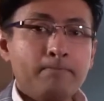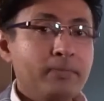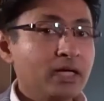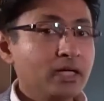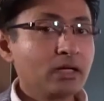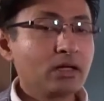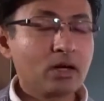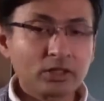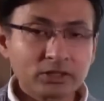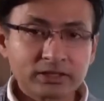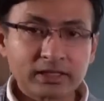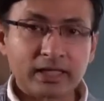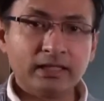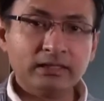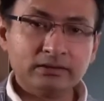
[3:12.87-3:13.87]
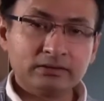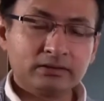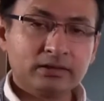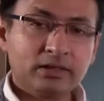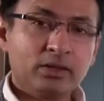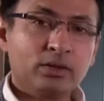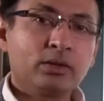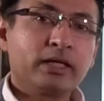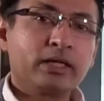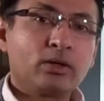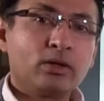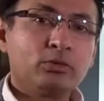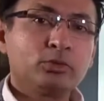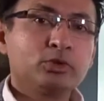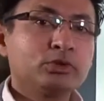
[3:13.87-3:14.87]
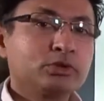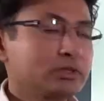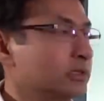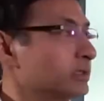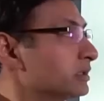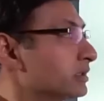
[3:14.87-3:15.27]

bigger lot size, like almost